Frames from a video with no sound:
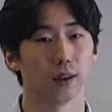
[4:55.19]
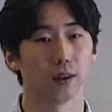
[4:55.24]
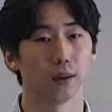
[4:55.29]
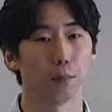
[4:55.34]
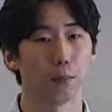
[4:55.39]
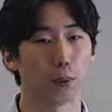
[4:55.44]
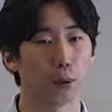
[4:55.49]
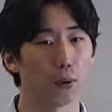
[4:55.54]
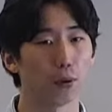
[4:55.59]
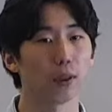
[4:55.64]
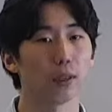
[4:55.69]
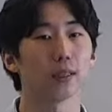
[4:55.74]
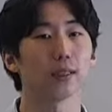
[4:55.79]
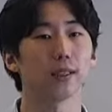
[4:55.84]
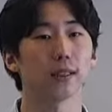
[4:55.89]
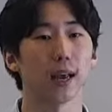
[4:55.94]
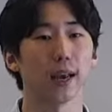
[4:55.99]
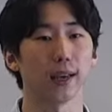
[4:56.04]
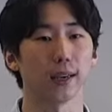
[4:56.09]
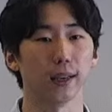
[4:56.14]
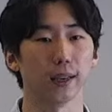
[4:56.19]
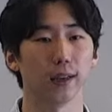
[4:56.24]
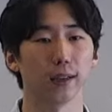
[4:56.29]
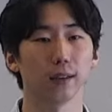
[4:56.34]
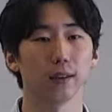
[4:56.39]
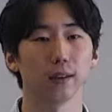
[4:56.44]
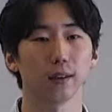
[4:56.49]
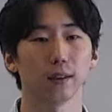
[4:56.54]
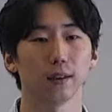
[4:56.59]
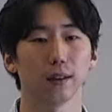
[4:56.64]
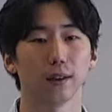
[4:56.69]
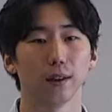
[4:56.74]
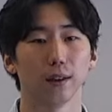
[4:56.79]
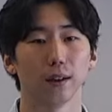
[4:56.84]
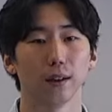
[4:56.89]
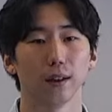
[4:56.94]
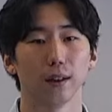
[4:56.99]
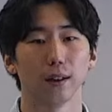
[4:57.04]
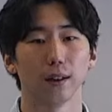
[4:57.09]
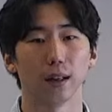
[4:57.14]
Paul is saying
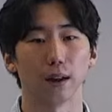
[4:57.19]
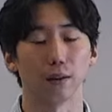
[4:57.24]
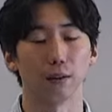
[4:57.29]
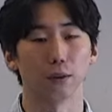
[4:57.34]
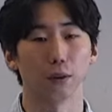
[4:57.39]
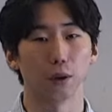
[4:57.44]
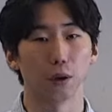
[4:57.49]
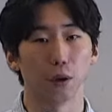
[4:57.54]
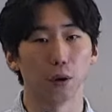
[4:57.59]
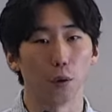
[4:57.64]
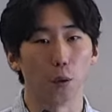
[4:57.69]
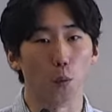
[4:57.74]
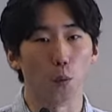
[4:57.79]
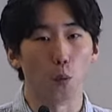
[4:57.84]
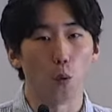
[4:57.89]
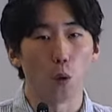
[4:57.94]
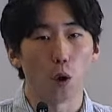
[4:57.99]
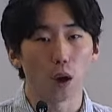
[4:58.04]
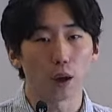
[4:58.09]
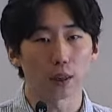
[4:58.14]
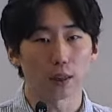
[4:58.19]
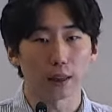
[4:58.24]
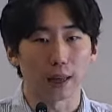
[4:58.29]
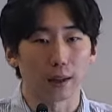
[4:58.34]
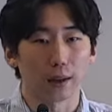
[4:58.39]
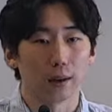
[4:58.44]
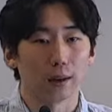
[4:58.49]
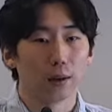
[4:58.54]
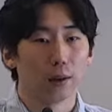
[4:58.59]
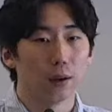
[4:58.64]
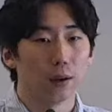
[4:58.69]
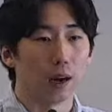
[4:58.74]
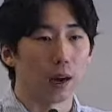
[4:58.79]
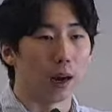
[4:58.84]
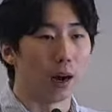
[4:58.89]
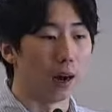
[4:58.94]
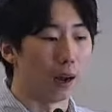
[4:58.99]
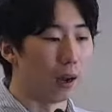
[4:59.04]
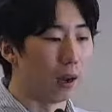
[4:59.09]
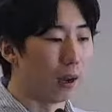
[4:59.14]
that work that uh,
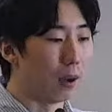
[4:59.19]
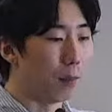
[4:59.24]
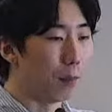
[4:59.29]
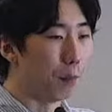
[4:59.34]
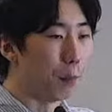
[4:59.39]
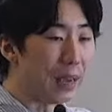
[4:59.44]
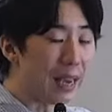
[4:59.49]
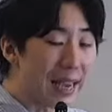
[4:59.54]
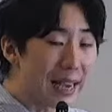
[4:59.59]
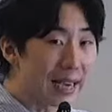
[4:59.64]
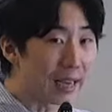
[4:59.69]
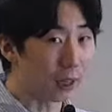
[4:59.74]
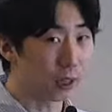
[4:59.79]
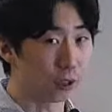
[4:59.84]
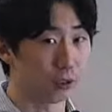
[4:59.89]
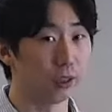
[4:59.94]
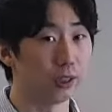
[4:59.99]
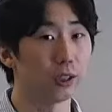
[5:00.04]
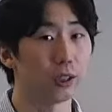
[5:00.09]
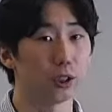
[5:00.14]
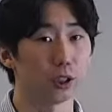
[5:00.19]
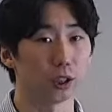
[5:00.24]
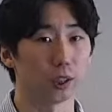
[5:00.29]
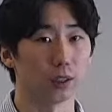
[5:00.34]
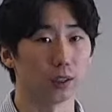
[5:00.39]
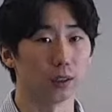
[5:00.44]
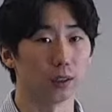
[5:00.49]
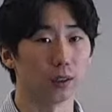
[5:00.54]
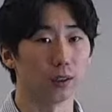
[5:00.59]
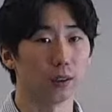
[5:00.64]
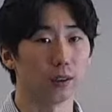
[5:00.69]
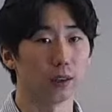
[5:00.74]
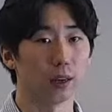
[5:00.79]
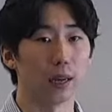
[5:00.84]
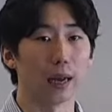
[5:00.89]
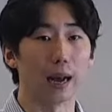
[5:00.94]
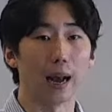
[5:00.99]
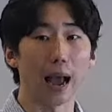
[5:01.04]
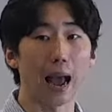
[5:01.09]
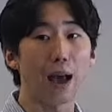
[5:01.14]
being a Christian,
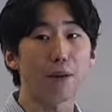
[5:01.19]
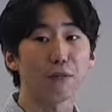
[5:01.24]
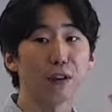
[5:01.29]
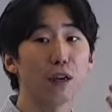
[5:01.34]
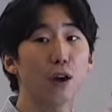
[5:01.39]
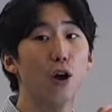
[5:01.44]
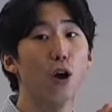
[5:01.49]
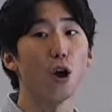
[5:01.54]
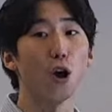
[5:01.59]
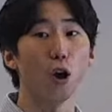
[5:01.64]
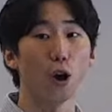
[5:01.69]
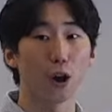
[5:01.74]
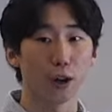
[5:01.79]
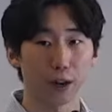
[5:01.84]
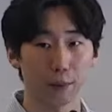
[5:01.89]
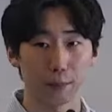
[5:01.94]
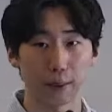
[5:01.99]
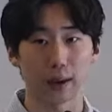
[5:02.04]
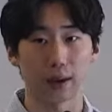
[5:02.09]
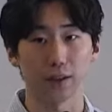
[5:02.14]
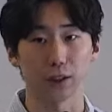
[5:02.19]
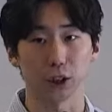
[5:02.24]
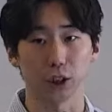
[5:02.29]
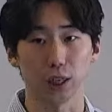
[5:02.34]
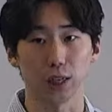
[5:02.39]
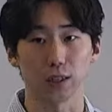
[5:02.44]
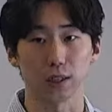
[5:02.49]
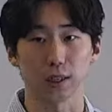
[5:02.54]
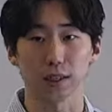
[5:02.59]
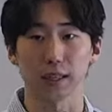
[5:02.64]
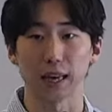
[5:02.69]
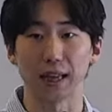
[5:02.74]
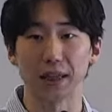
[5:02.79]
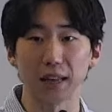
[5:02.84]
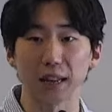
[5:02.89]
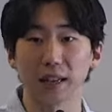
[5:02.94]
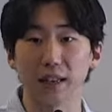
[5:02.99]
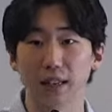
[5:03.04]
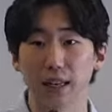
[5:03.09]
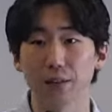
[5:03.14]
having heard about Jesus and
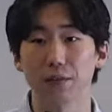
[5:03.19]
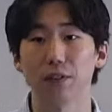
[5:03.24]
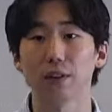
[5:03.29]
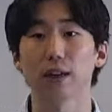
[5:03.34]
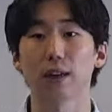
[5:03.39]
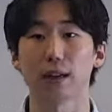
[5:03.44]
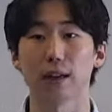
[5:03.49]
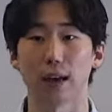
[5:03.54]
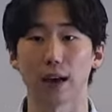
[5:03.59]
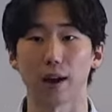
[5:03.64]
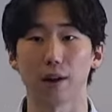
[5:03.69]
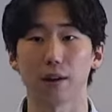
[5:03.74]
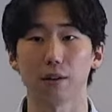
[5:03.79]
then living it out,